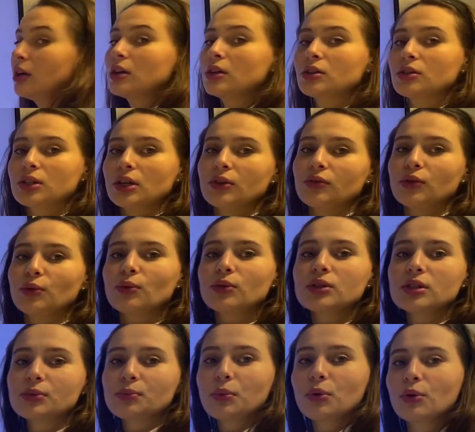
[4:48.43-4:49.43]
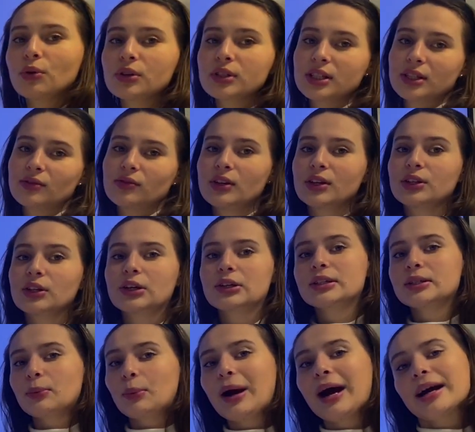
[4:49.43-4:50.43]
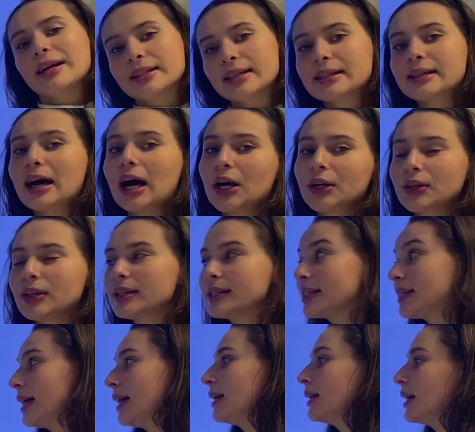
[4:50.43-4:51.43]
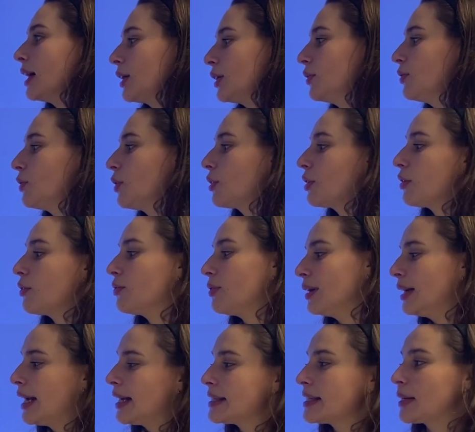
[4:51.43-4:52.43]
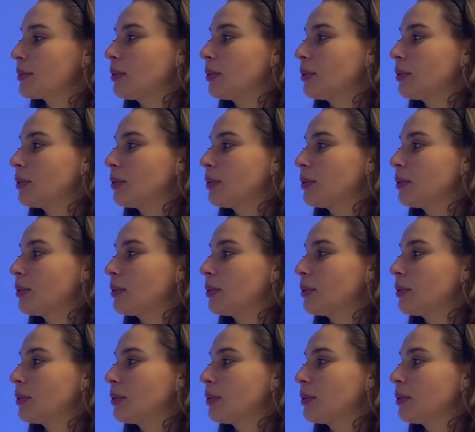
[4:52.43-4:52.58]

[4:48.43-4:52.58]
So if you want to pause the video to practice how you say that, you've got the phonetic